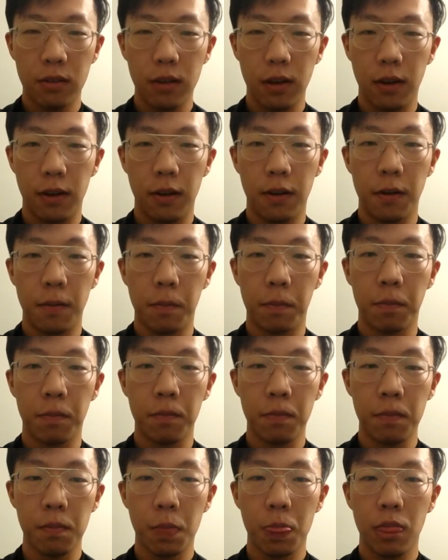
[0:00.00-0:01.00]

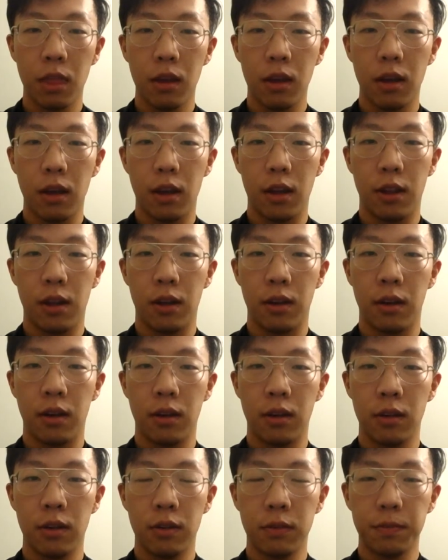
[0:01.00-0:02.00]
And
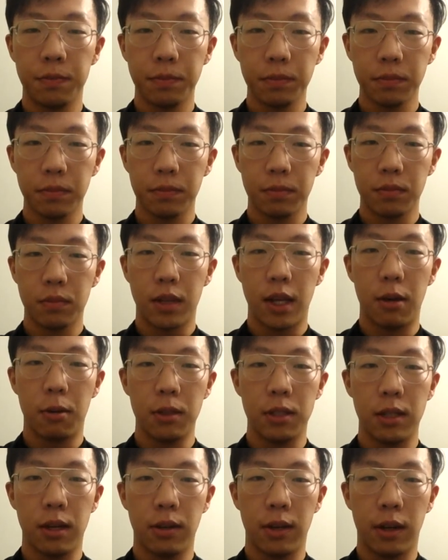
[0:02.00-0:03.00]
then that
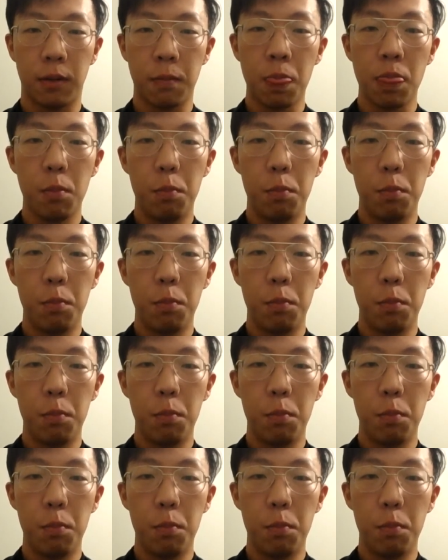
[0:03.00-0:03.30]
would sound like,